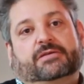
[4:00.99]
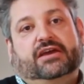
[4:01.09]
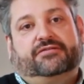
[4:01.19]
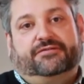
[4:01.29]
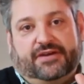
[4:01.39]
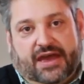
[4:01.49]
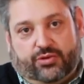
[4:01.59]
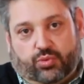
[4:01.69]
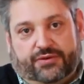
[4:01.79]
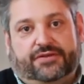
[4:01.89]
get
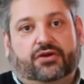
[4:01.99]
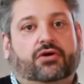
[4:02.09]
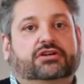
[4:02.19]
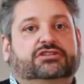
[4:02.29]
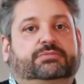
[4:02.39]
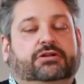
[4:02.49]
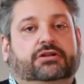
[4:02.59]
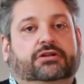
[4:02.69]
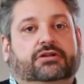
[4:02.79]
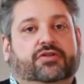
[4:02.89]
fed with the
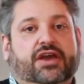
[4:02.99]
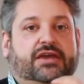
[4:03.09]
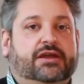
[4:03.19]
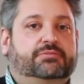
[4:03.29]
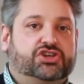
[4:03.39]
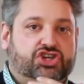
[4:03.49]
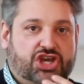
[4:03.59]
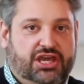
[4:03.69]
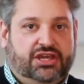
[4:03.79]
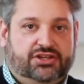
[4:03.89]
gospel, they can be
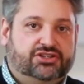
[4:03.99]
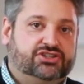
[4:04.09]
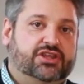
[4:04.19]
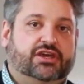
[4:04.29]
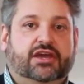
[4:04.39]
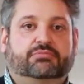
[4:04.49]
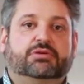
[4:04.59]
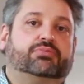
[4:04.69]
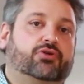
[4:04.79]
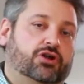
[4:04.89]
changed, they can
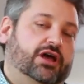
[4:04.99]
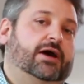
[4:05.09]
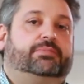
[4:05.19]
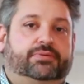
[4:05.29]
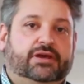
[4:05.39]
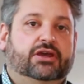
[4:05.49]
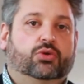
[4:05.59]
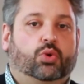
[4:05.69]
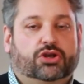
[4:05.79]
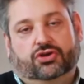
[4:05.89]
be brought up
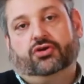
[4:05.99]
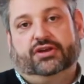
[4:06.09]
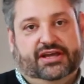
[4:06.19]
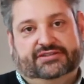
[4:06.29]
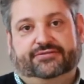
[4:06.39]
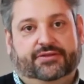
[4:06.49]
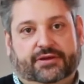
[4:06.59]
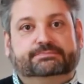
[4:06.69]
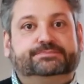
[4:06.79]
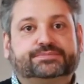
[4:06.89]
in what God has for
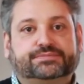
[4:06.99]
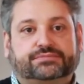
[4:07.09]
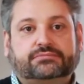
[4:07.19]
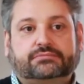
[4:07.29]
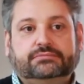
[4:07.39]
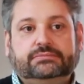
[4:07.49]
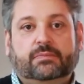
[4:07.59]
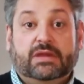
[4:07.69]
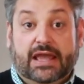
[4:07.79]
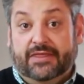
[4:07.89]
them.
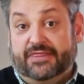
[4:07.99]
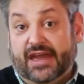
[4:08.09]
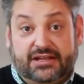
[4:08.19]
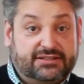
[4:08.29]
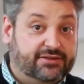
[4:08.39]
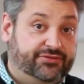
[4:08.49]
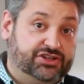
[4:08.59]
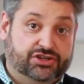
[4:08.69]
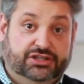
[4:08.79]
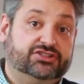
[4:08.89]
And that is the
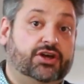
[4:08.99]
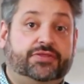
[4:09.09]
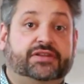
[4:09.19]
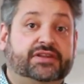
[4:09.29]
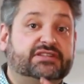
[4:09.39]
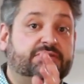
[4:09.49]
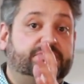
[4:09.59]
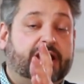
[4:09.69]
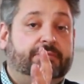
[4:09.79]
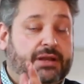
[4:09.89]
vision. It's not that
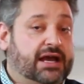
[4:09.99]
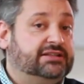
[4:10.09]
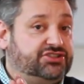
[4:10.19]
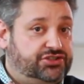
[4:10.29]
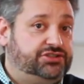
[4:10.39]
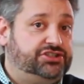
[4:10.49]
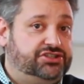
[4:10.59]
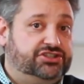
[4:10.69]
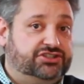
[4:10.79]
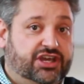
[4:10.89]
DCPI plants
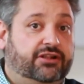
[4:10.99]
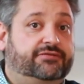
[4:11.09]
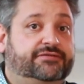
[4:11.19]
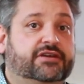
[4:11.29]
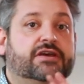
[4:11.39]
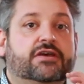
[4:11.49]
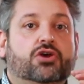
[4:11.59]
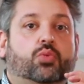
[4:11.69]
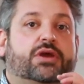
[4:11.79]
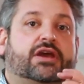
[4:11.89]
churches itself.
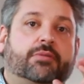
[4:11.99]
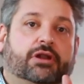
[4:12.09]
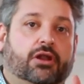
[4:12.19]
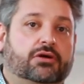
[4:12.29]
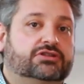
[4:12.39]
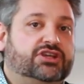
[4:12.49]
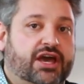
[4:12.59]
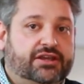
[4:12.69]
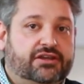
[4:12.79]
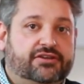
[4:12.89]
We come
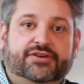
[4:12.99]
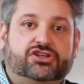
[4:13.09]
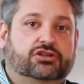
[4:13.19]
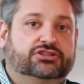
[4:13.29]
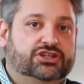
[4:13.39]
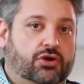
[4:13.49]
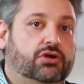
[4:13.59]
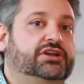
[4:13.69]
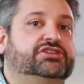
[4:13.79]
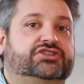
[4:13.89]
alongside individuals and
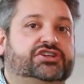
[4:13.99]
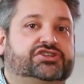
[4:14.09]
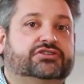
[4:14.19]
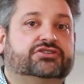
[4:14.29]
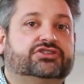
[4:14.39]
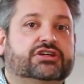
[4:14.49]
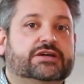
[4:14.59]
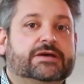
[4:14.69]
organizations